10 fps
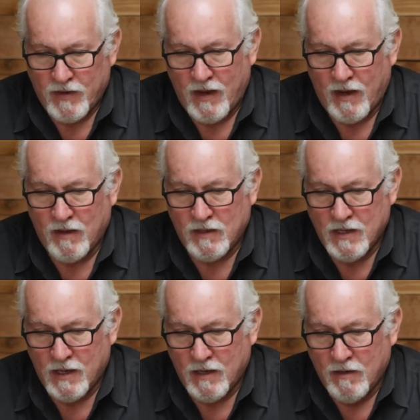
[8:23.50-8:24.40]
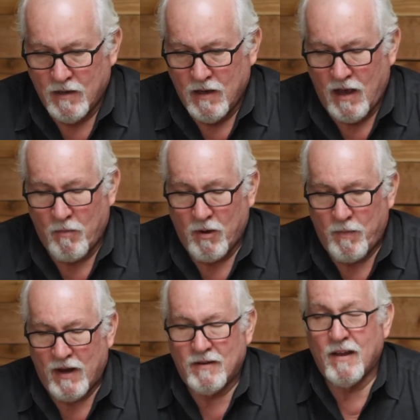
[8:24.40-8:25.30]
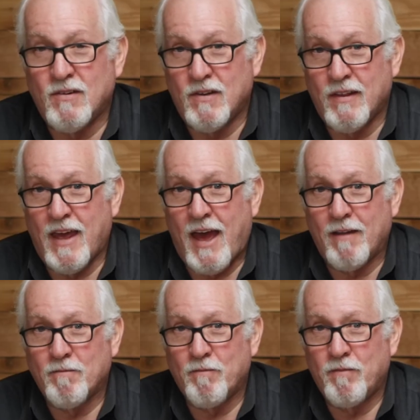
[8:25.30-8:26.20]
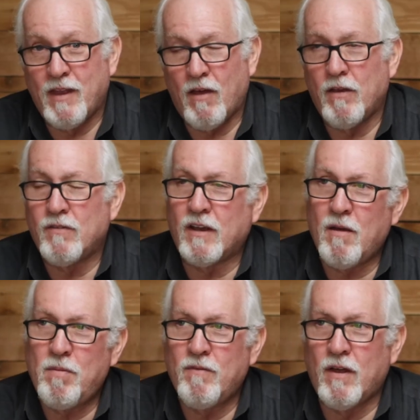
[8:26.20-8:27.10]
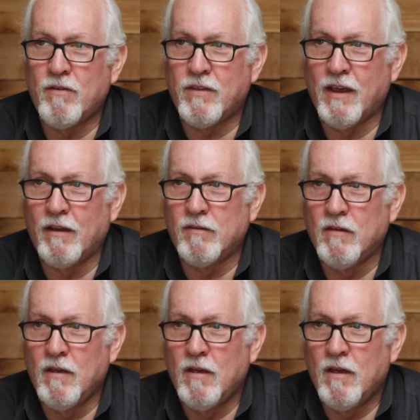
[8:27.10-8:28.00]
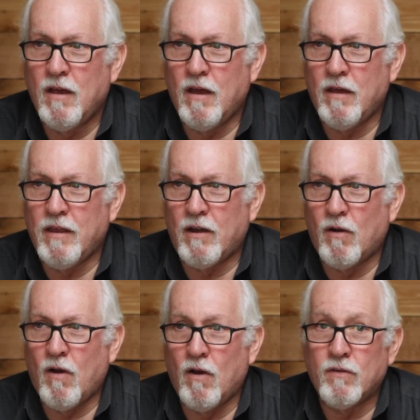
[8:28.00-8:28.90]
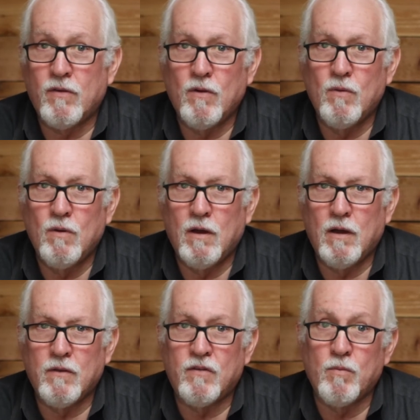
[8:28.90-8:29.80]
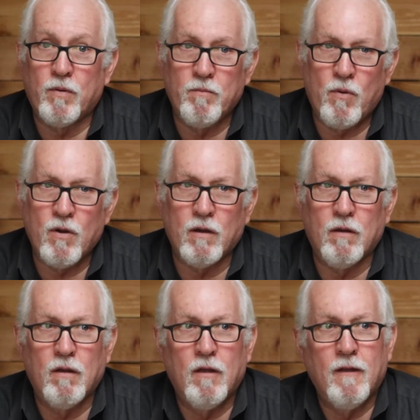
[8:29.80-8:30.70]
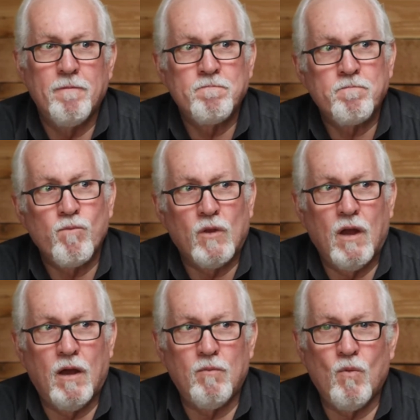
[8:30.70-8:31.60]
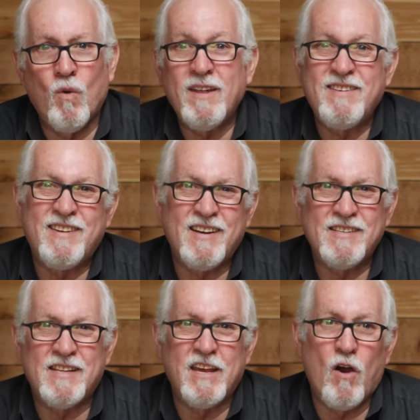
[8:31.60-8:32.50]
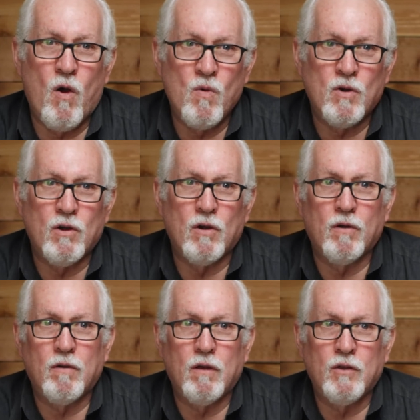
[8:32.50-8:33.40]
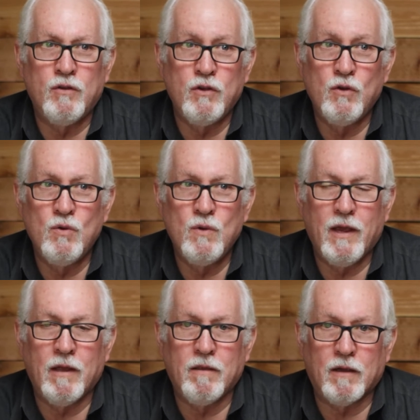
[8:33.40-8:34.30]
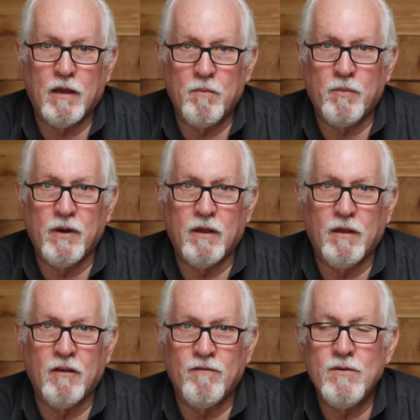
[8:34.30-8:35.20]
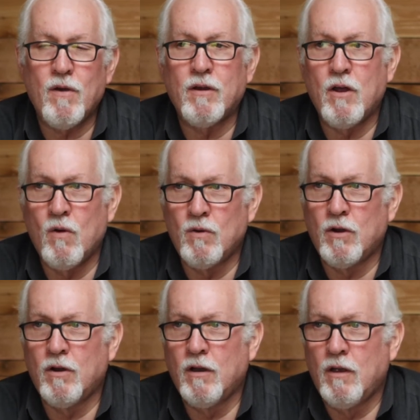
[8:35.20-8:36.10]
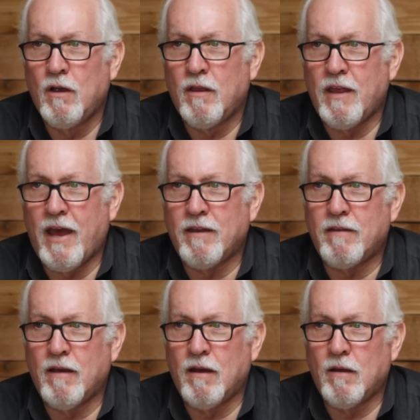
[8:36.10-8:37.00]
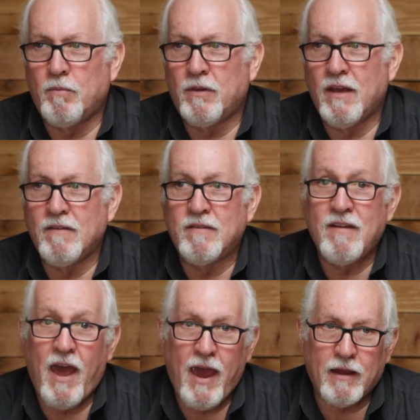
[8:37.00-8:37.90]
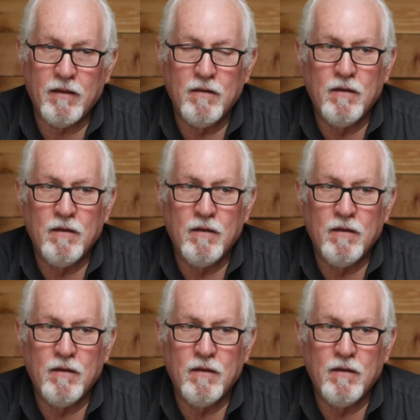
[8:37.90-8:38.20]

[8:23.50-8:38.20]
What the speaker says: and I'm going to pay attention to that. Now, there's a couple of other things that are also super important. What does the owner do in the company? If you are an owner that plays tech,